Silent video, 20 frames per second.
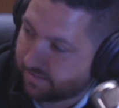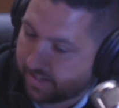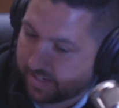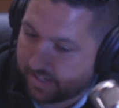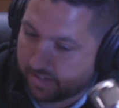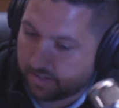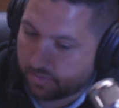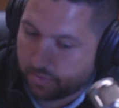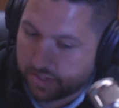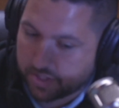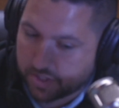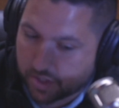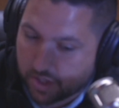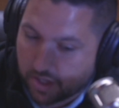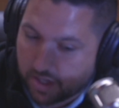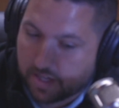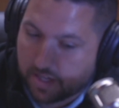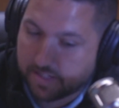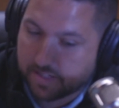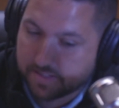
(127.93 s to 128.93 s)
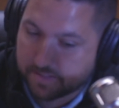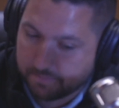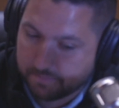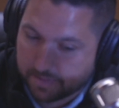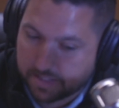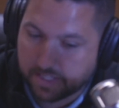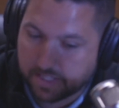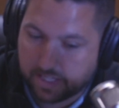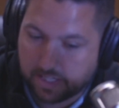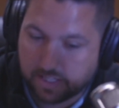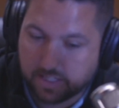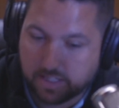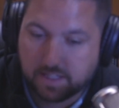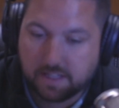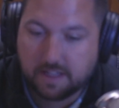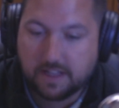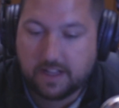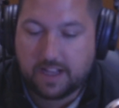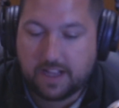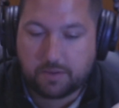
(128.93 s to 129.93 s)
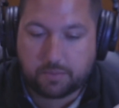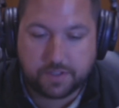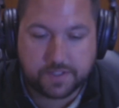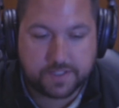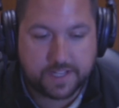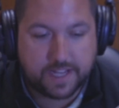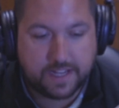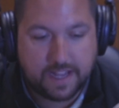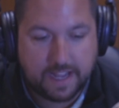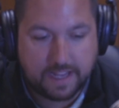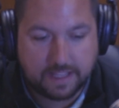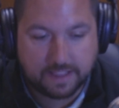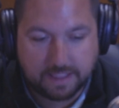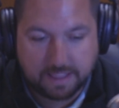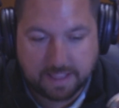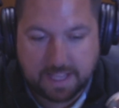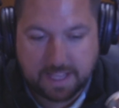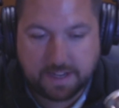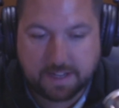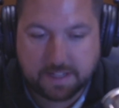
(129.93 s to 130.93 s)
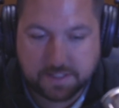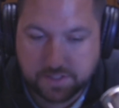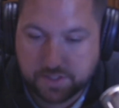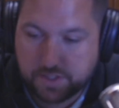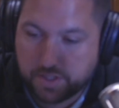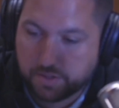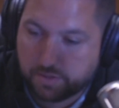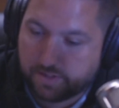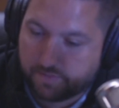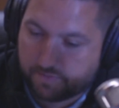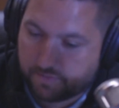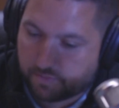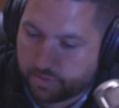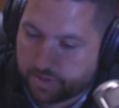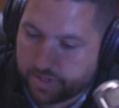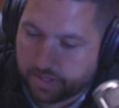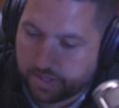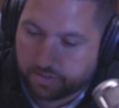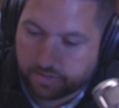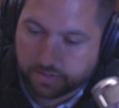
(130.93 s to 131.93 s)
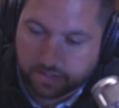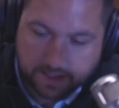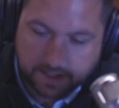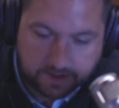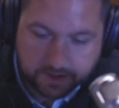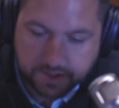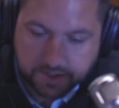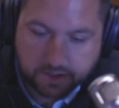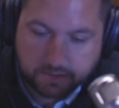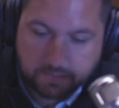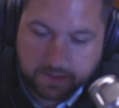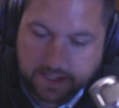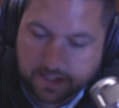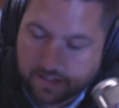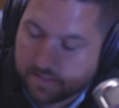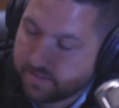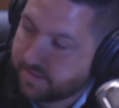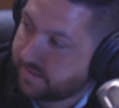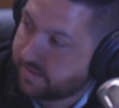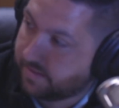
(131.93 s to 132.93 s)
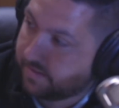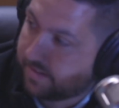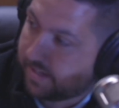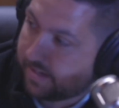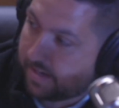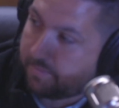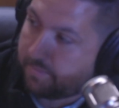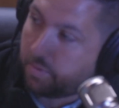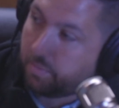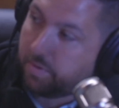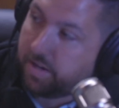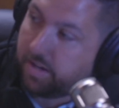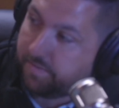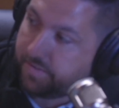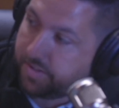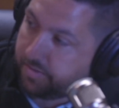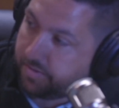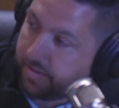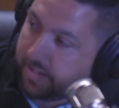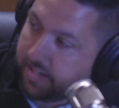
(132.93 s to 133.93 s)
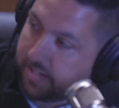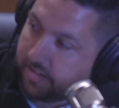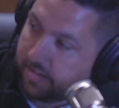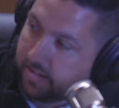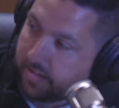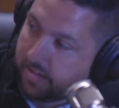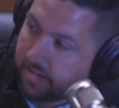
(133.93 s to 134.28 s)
Yep. Which costs money. And we're saying, hey, let us do it for you. And there's nobody else that I'm aware of doing it.